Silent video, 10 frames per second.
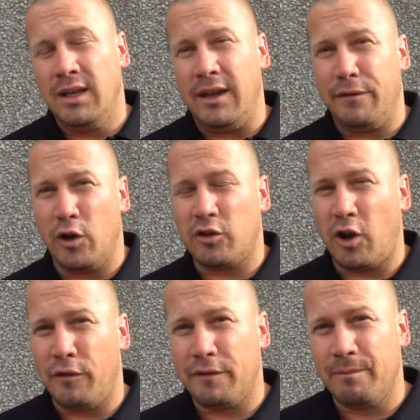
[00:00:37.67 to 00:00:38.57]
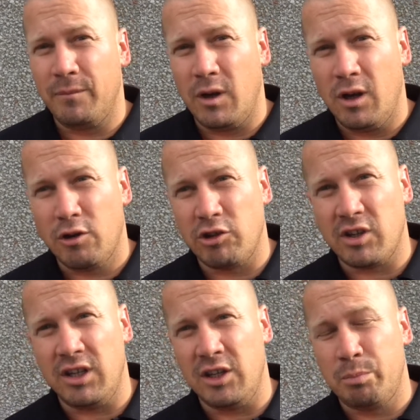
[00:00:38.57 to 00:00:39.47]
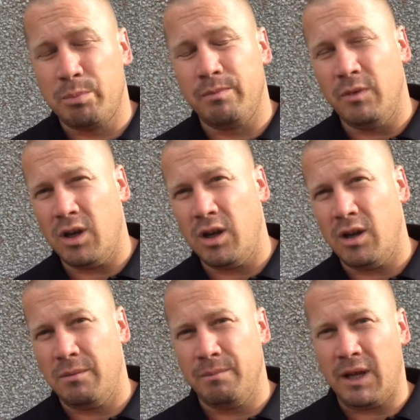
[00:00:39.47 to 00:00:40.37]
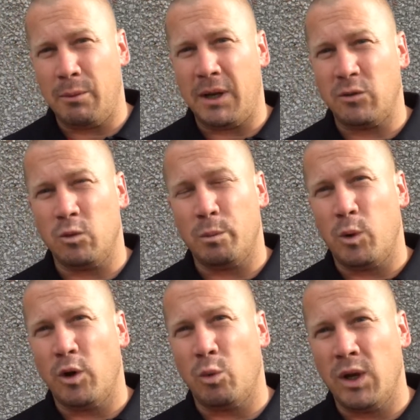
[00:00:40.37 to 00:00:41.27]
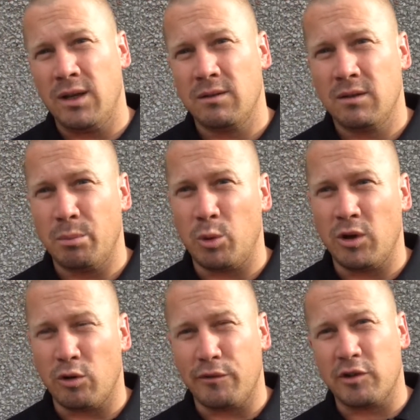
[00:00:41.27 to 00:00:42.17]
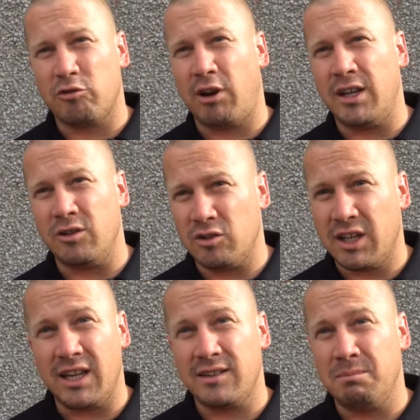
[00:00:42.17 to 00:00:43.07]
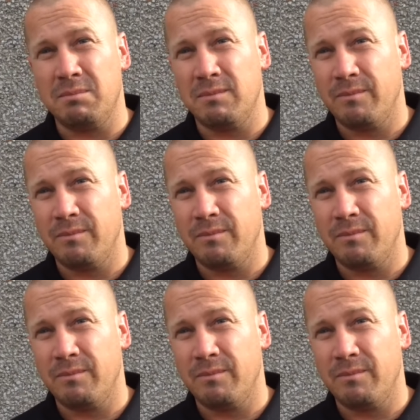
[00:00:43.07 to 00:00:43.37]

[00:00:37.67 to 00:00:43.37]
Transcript: Yeah, first half, Chris Kinnear's out-muscled the boy on the wing. The boy got frustrated and just kicked him.